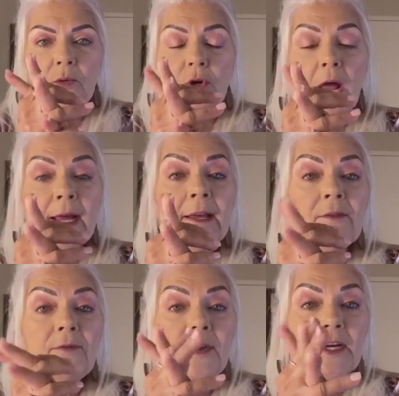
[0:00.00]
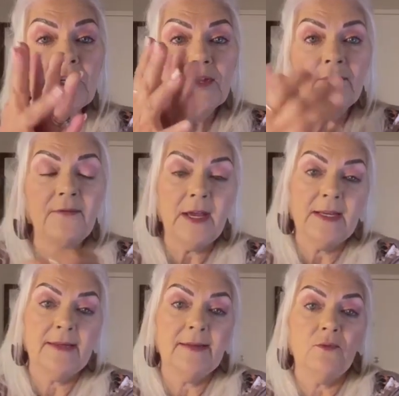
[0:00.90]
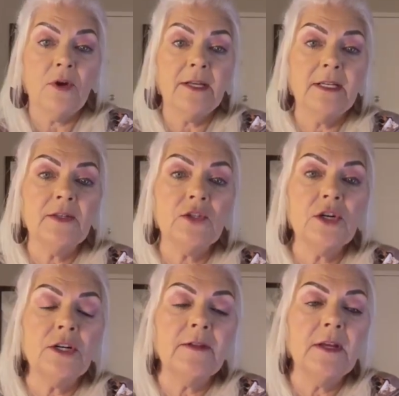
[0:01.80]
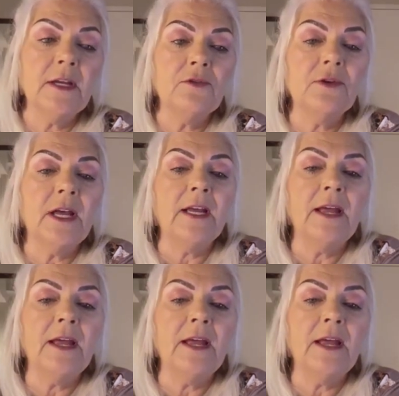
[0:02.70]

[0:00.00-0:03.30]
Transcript: We're not going to finish the vase that Rodney started the other day.